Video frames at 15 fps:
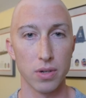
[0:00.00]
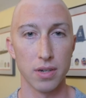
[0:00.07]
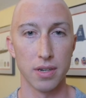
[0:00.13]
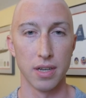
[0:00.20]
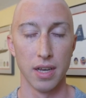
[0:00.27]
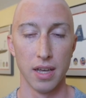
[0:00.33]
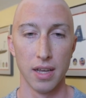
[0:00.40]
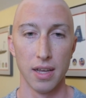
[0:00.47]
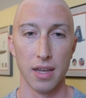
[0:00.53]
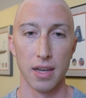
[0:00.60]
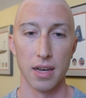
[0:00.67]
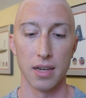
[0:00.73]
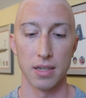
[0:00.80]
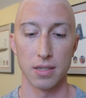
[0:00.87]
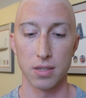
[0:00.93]
and
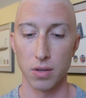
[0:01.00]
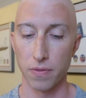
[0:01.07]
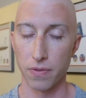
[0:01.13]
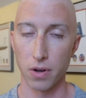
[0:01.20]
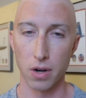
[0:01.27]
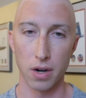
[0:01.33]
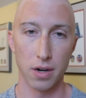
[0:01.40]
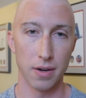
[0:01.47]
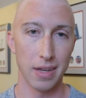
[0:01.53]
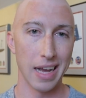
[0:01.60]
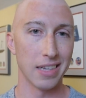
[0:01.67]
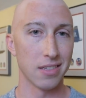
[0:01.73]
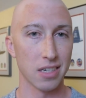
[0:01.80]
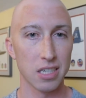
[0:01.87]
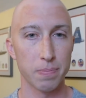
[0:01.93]
so far,
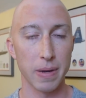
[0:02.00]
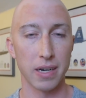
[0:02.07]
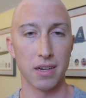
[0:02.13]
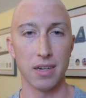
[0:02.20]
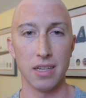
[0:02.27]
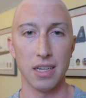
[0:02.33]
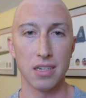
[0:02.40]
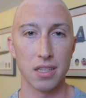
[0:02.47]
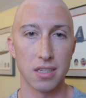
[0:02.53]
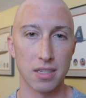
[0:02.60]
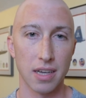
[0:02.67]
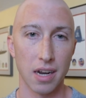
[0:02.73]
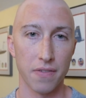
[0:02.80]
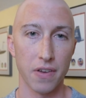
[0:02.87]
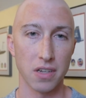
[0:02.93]
as expected, each of the
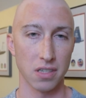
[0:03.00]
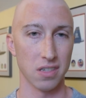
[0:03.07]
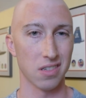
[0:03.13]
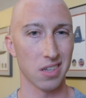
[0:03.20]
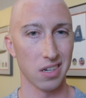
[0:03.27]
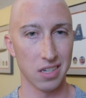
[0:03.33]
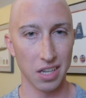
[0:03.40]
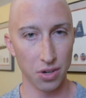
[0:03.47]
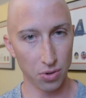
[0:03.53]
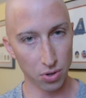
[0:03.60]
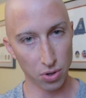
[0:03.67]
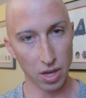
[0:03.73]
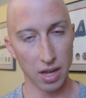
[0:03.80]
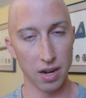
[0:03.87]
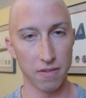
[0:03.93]
side effects has continued
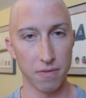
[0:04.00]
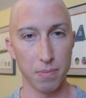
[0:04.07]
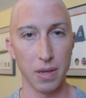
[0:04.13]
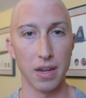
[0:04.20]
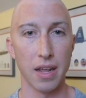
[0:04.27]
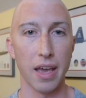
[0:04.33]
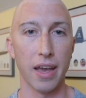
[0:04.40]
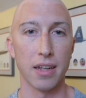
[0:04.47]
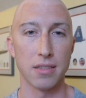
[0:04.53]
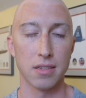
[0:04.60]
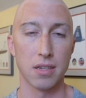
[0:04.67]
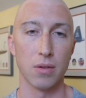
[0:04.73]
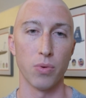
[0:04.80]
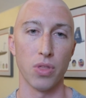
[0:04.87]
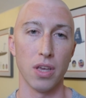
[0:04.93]
to kind of be
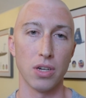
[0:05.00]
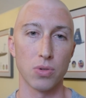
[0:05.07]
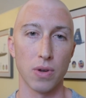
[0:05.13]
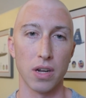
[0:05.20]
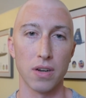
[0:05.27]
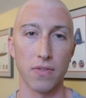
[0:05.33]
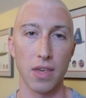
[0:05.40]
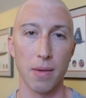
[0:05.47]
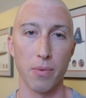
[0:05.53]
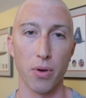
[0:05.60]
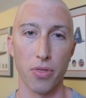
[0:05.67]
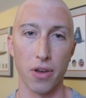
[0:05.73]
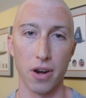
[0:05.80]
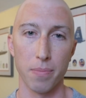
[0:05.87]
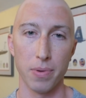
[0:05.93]
enhanced with each round of
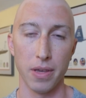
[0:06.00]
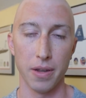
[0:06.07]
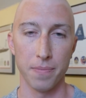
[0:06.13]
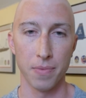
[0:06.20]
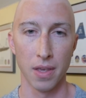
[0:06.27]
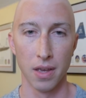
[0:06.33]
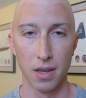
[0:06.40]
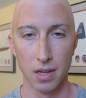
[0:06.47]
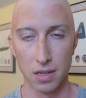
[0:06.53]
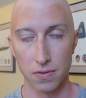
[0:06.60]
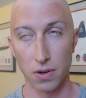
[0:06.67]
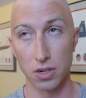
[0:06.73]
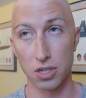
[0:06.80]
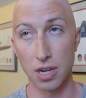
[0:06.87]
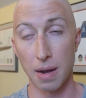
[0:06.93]
chemotherapy. As
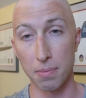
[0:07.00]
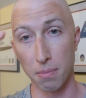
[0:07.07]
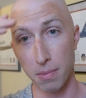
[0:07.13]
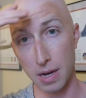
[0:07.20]
far as top to